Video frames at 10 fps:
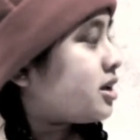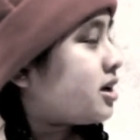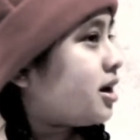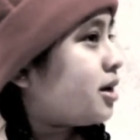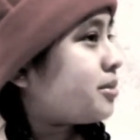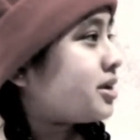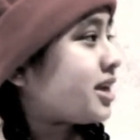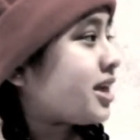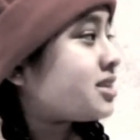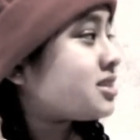
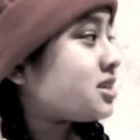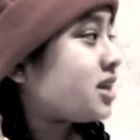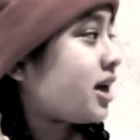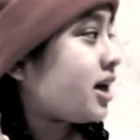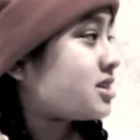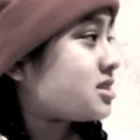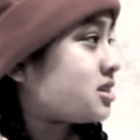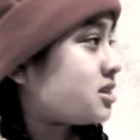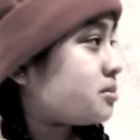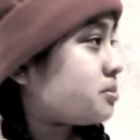Kensley has
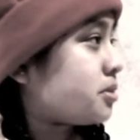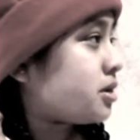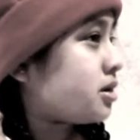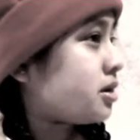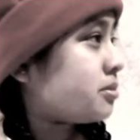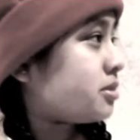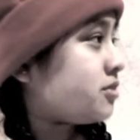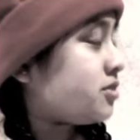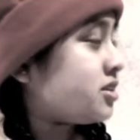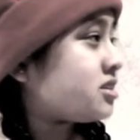it, but if
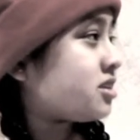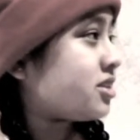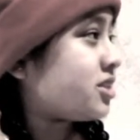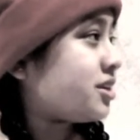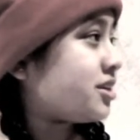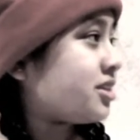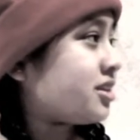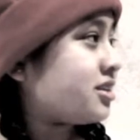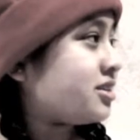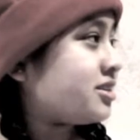he's not there,
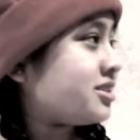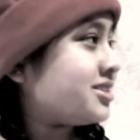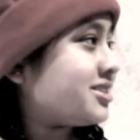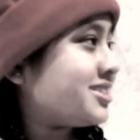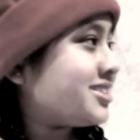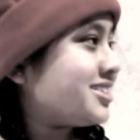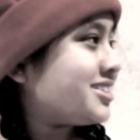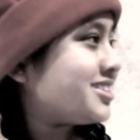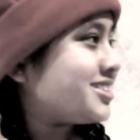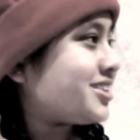then
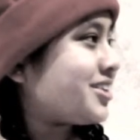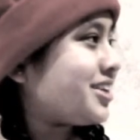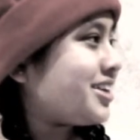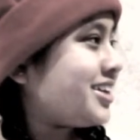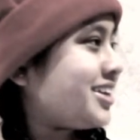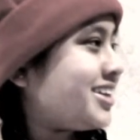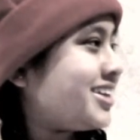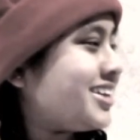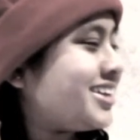right, sorry.